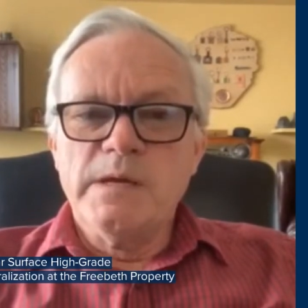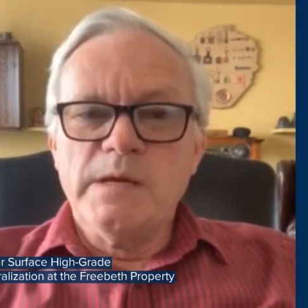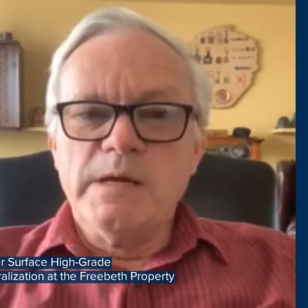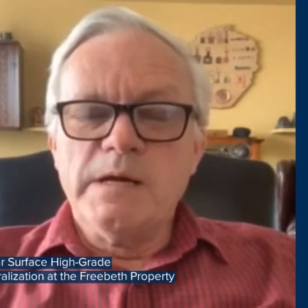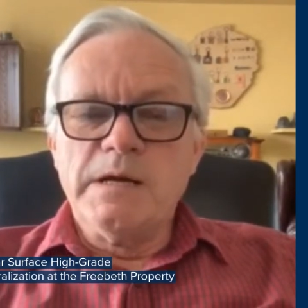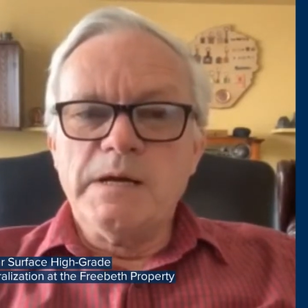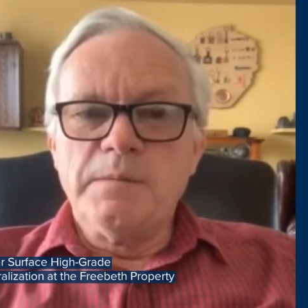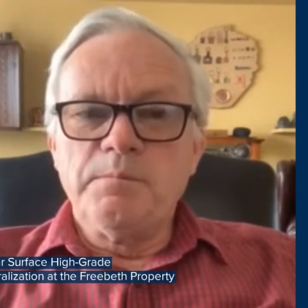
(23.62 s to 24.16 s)

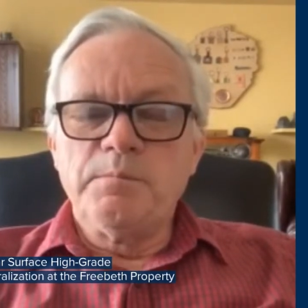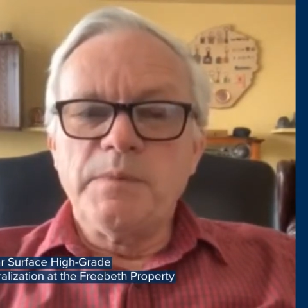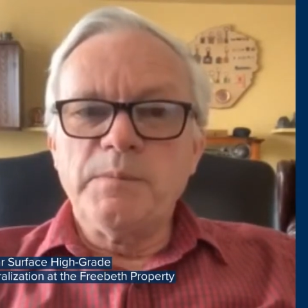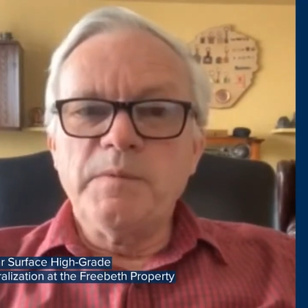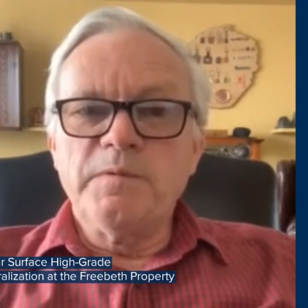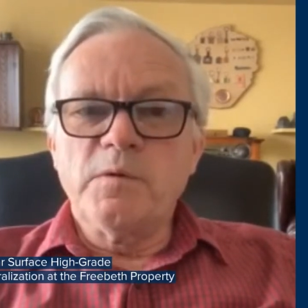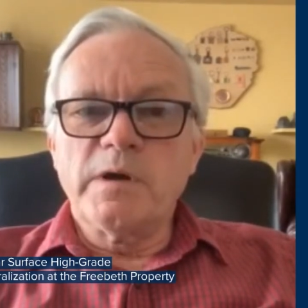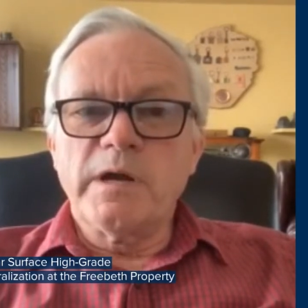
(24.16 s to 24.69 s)
But
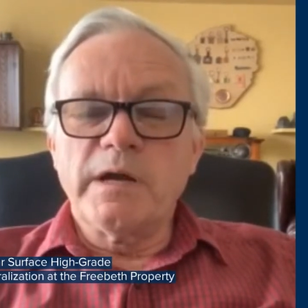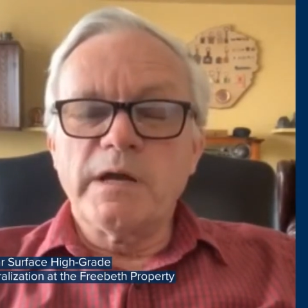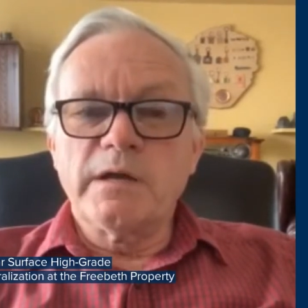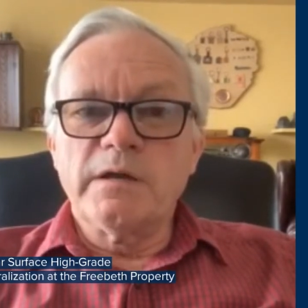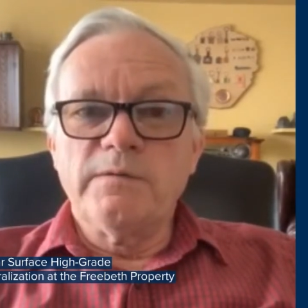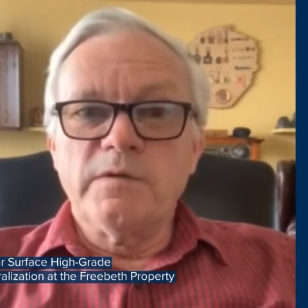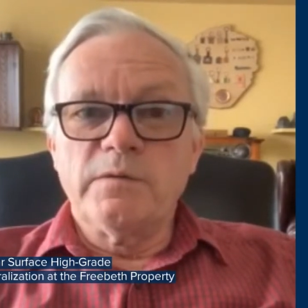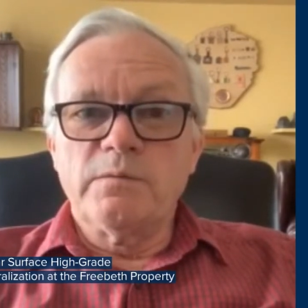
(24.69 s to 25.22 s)
before I
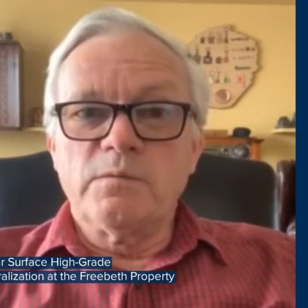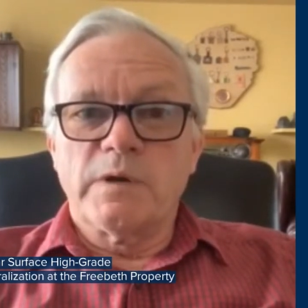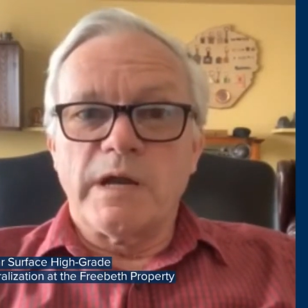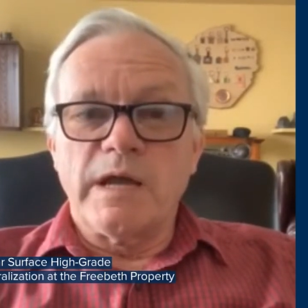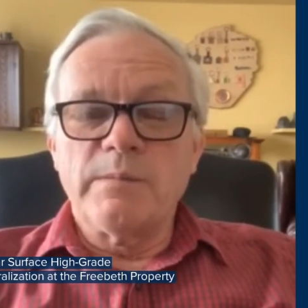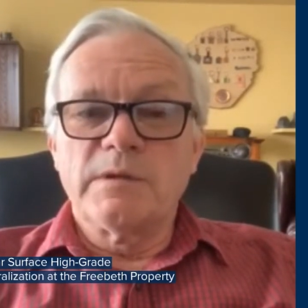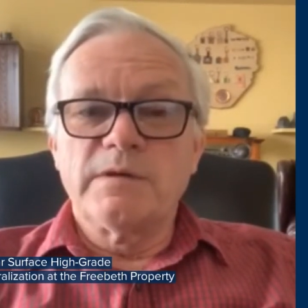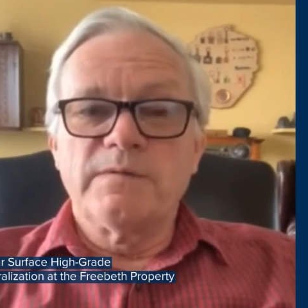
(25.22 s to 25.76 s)
give you what
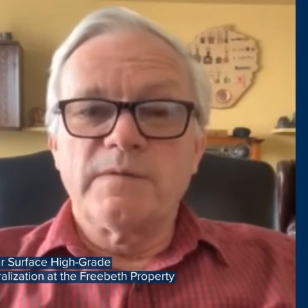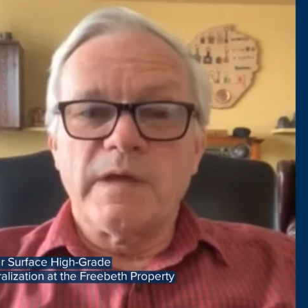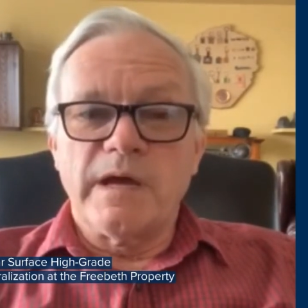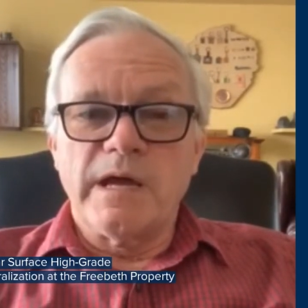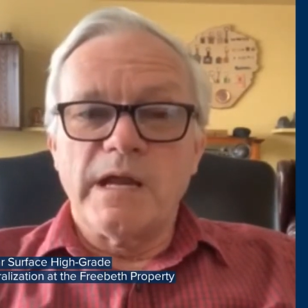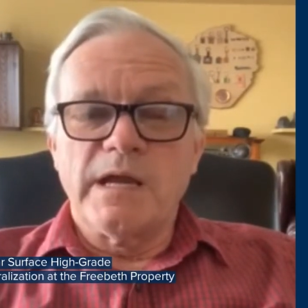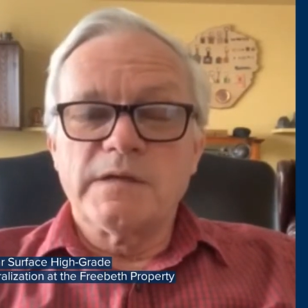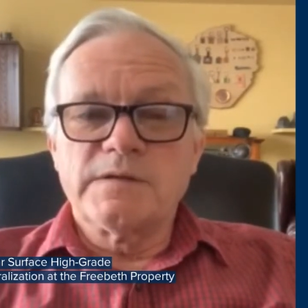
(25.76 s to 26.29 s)
I believe the
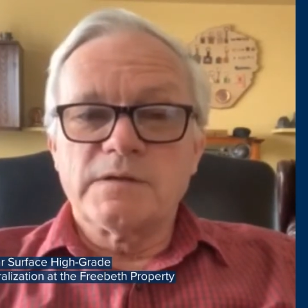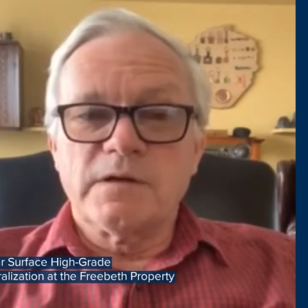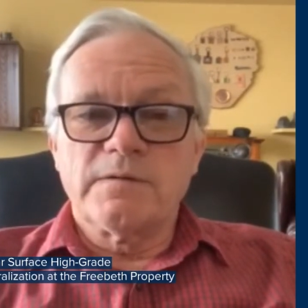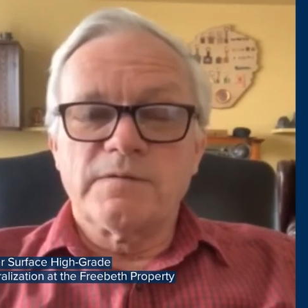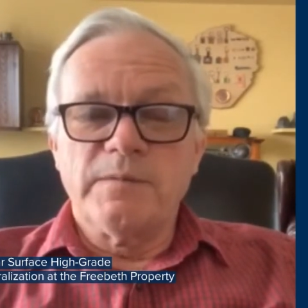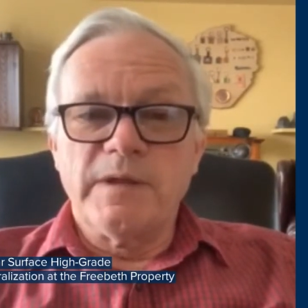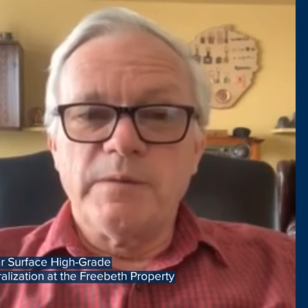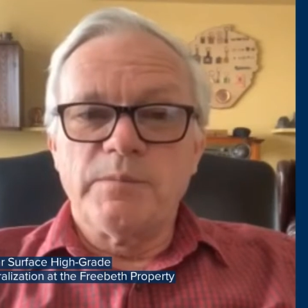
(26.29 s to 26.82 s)
highlights are
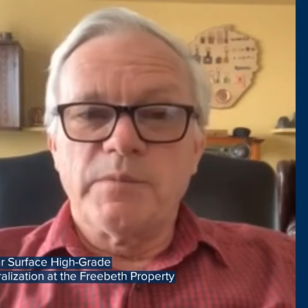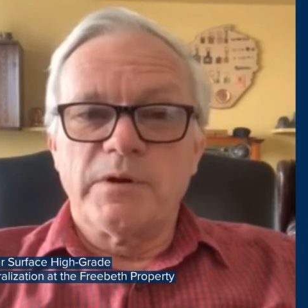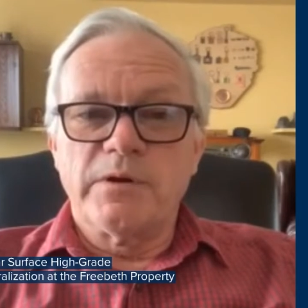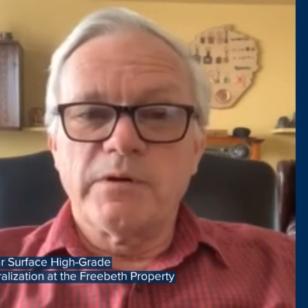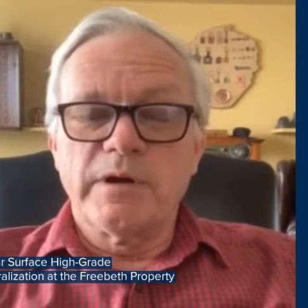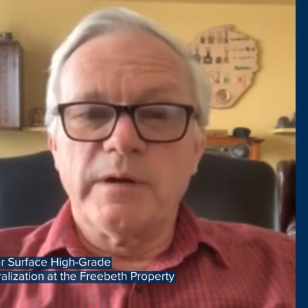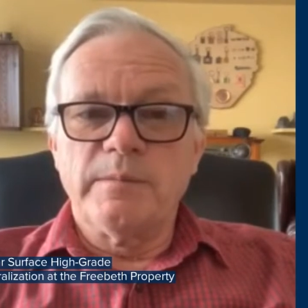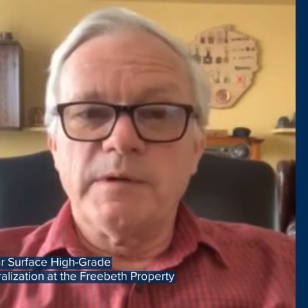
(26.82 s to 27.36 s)
from that
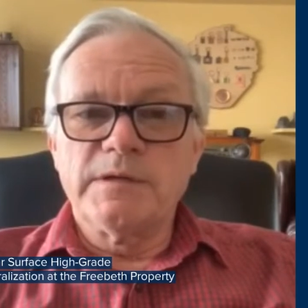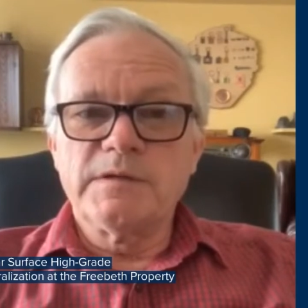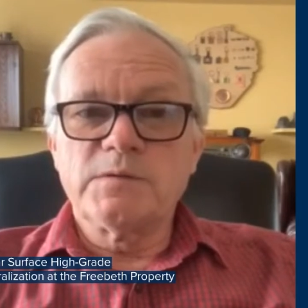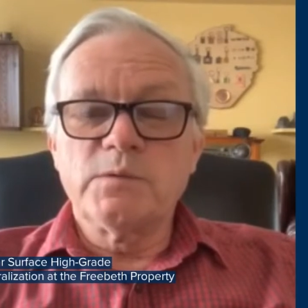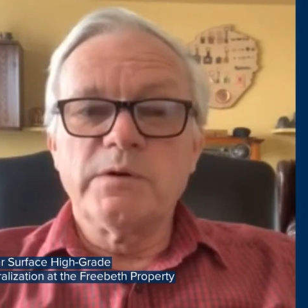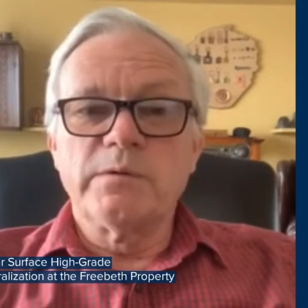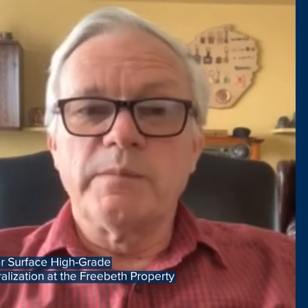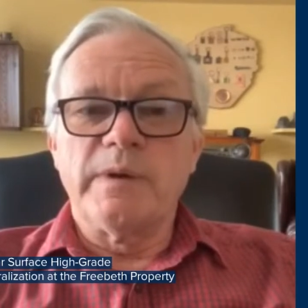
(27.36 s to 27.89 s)
program, I just
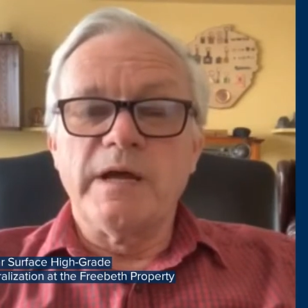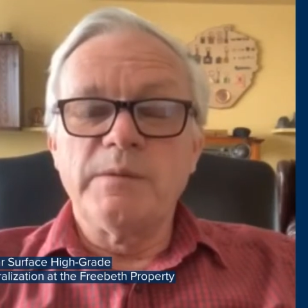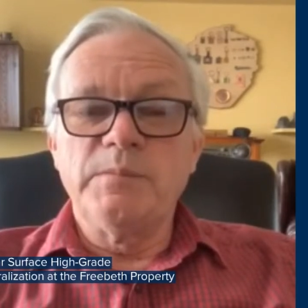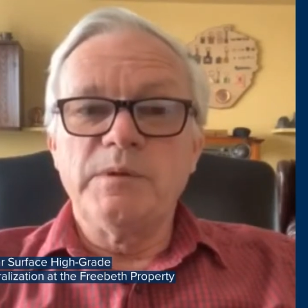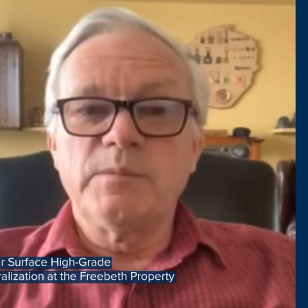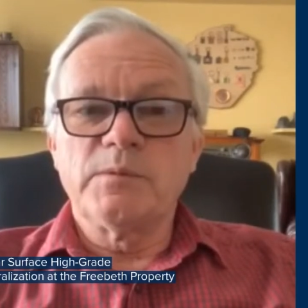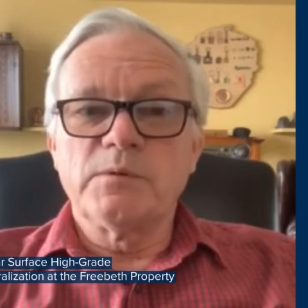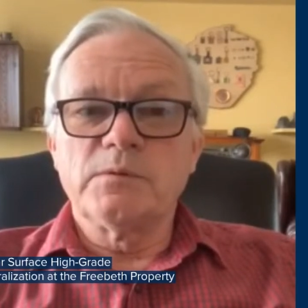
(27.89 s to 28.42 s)
want to remind
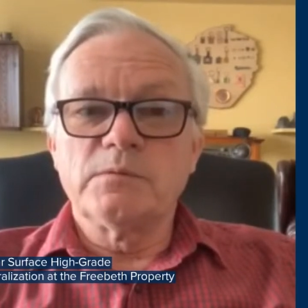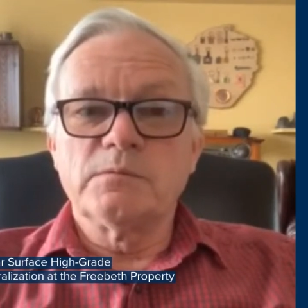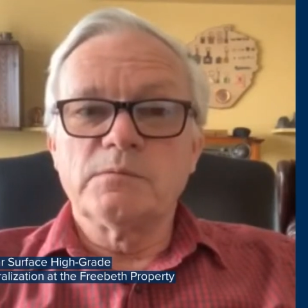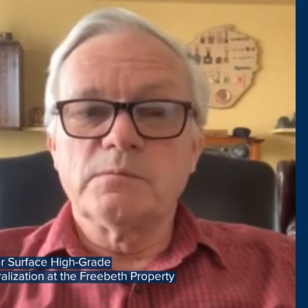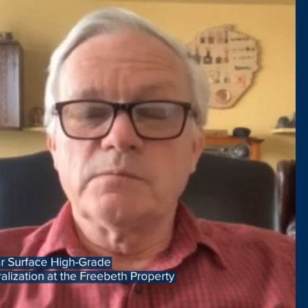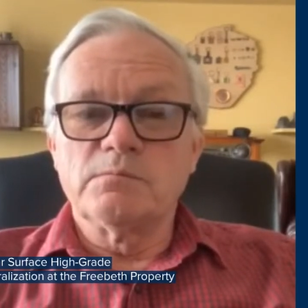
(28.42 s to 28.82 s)
people